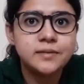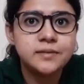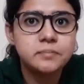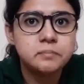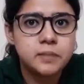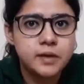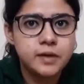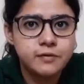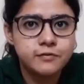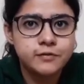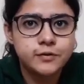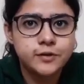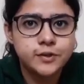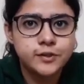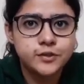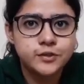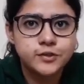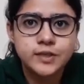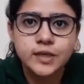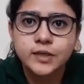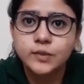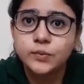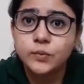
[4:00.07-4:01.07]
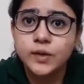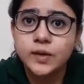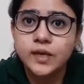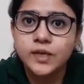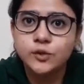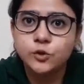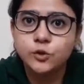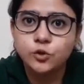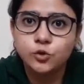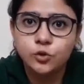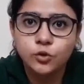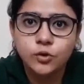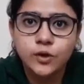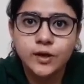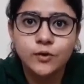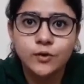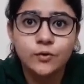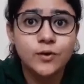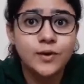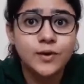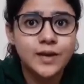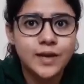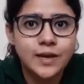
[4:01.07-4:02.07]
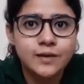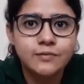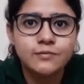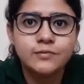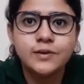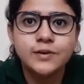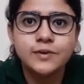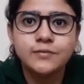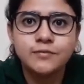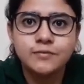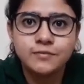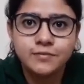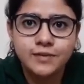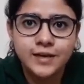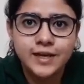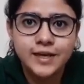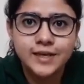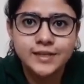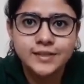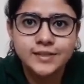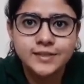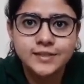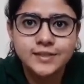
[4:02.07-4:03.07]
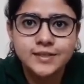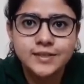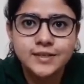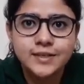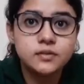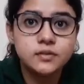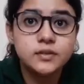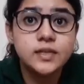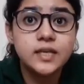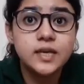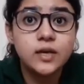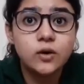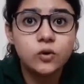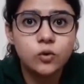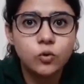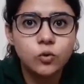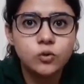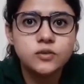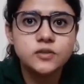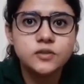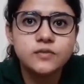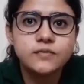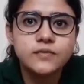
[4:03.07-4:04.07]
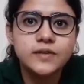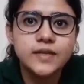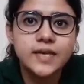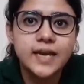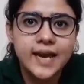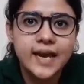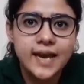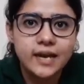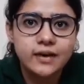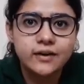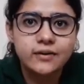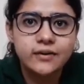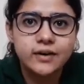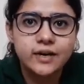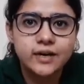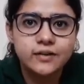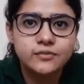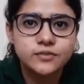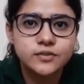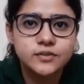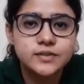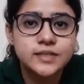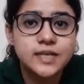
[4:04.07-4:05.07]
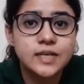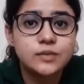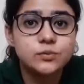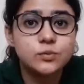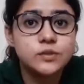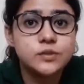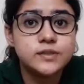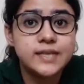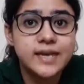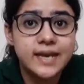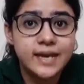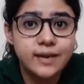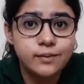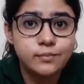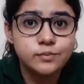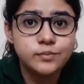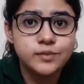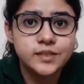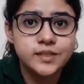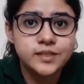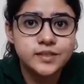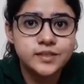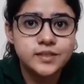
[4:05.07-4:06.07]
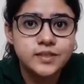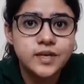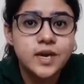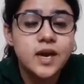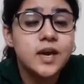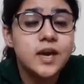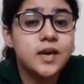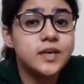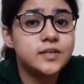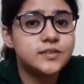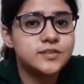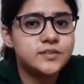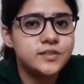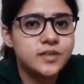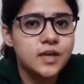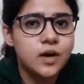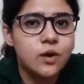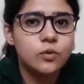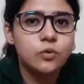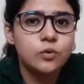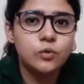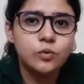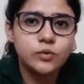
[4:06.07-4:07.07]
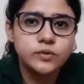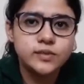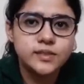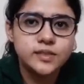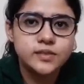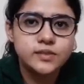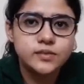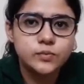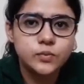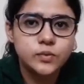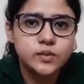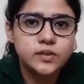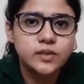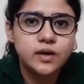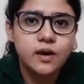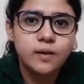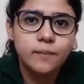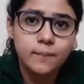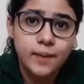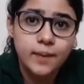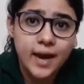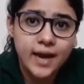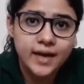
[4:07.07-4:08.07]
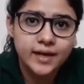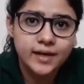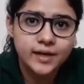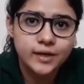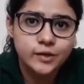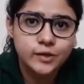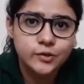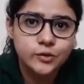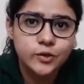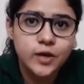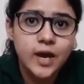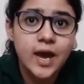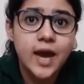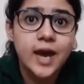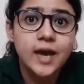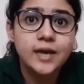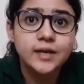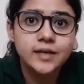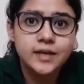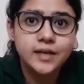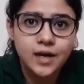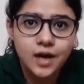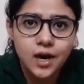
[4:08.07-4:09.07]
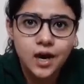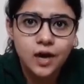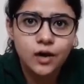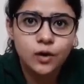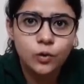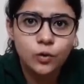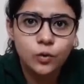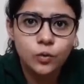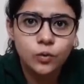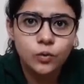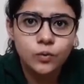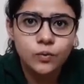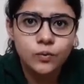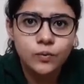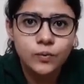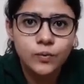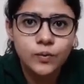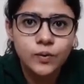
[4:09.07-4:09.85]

and beverage that we enjoy on every flight? The hold of the aircraft that was emptied is now loaded with our baggage and cargo.